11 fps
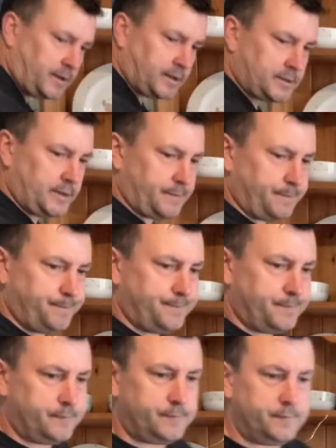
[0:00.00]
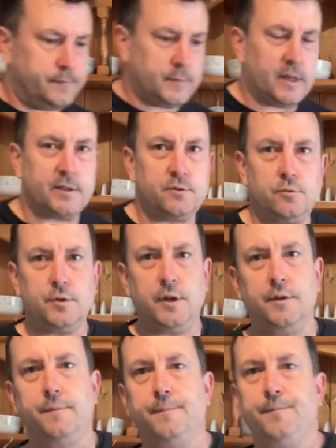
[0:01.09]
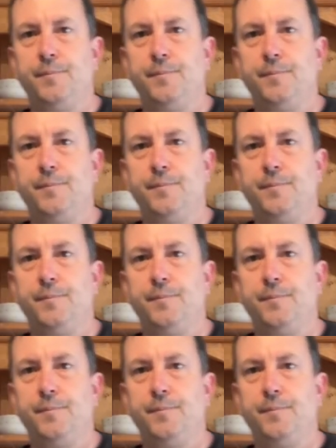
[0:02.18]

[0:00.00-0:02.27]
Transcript: And that's it. That's all done.